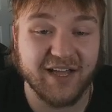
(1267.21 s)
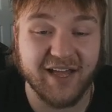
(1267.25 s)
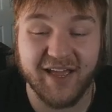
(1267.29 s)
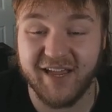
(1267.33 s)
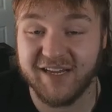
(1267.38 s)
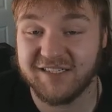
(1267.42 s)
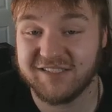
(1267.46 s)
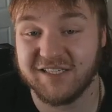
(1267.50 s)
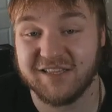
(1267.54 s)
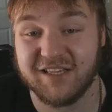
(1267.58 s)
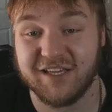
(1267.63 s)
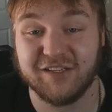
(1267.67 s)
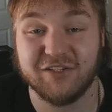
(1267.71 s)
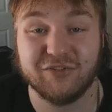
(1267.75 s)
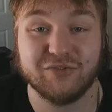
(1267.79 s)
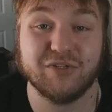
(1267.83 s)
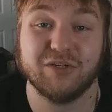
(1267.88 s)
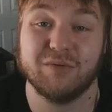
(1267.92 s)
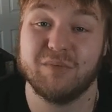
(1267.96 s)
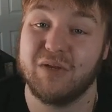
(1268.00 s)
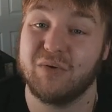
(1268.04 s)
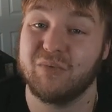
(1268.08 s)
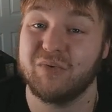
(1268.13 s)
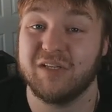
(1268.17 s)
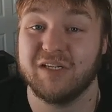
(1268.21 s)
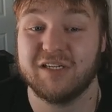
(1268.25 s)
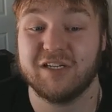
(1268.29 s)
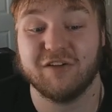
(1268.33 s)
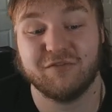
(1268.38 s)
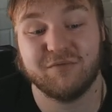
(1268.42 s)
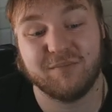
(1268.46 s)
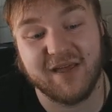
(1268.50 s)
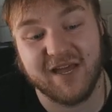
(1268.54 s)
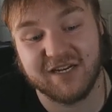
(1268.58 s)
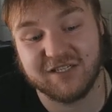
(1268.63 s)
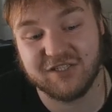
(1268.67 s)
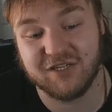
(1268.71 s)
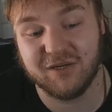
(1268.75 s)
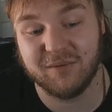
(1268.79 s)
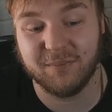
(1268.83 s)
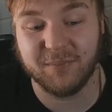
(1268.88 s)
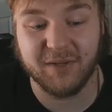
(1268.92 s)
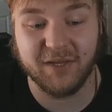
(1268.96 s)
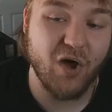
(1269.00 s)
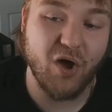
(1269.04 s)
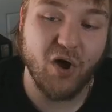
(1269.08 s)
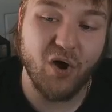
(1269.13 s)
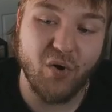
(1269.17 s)
I actually thought this was going to be a really tough matchup,
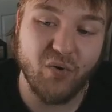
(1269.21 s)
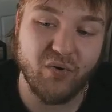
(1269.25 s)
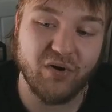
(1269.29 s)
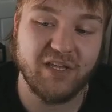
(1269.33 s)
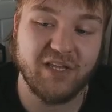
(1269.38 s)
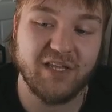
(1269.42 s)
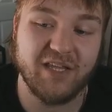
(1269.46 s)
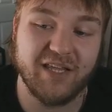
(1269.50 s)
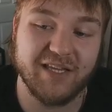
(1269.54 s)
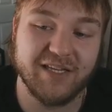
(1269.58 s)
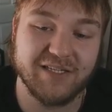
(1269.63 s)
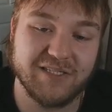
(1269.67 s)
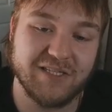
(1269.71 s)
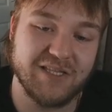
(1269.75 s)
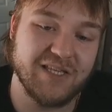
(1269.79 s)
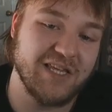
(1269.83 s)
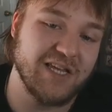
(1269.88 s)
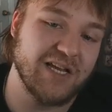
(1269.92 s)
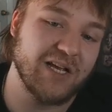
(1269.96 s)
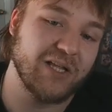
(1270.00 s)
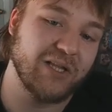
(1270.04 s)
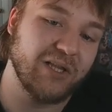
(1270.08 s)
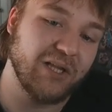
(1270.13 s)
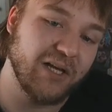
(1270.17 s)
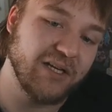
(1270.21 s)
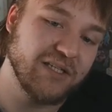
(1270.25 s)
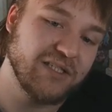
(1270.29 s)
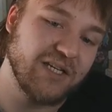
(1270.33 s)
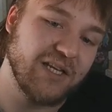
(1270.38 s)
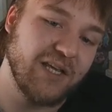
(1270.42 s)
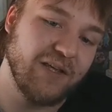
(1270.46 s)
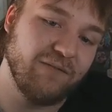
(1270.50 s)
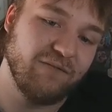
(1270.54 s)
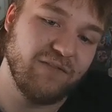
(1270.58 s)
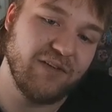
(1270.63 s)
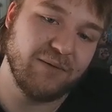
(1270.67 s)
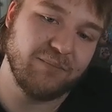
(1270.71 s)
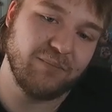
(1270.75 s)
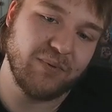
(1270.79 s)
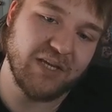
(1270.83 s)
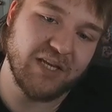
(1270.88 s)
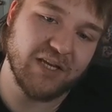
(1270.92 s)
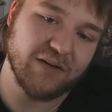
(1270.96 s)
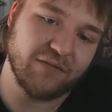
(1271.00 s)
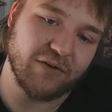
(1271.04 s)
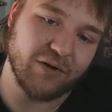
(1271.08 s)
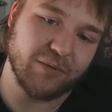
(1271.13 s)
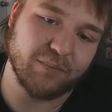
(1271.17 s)
but Hody is the clutch
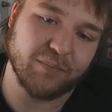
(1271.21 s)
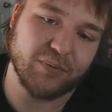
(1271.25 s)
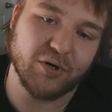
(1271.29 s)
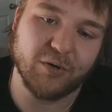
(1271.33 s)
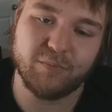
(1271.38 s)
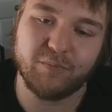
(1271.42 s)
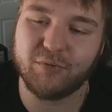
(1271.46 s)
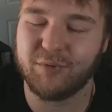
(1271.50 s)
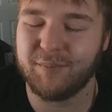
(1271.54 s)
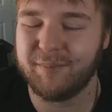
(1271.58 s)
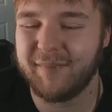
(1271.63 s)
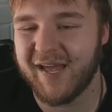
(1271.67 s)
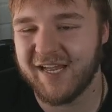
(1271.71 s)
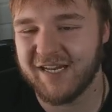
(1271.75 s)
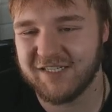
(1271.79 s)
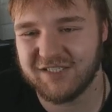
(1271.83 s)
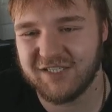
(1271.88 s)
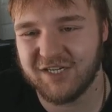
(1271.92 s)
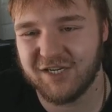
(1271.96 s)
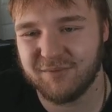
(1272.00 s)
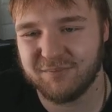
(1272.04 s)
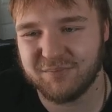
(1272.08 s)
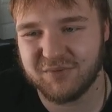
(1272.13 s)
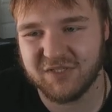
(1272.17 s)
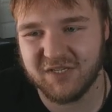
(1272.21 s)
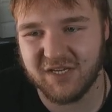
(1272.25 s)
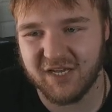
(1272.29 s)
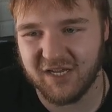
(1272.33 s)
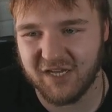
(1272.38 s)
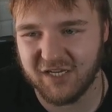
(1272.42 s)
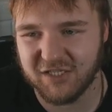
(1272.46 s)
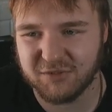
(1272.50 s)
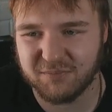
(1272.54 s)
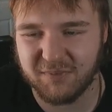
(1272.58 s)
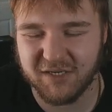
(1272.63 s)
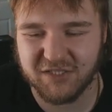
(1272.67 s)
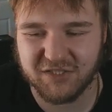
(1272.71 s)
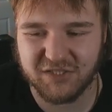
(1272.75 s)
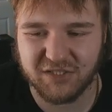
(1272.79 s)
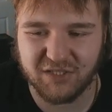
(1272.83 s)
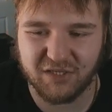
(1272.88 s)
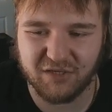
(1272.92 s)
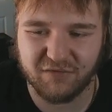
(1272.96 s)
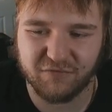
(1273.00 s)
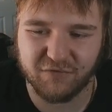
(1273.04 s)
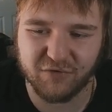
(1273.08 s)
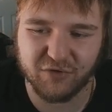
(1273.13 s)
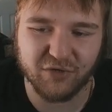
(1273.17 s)
MVP of our purple matchups,
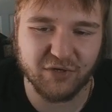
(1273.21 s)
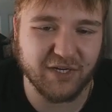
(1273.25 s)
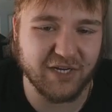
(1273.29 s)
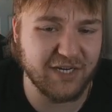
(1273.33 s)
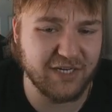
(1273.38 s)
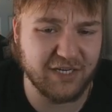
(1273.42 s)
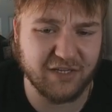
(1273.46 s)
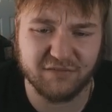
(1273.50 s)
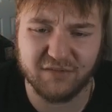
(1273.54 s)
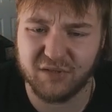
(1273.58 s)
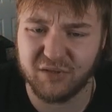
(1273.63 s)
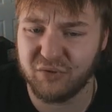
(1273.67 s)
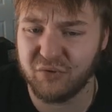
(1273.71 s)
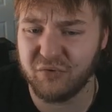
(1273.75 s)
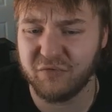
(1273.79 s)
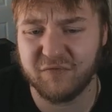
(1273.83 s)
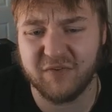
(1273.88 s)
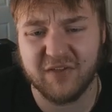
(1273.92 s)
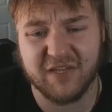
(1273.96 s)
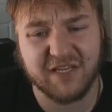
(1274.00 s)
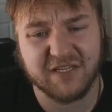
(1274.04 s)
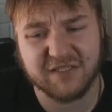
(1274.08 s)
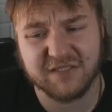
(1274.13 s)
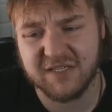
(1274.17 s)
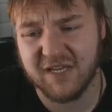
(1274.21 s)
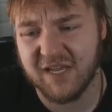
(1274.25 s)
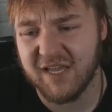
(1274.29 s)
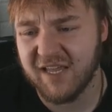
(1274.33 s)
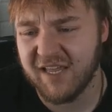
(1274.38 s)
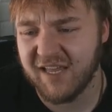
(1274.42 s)
especially for any of the Luffys,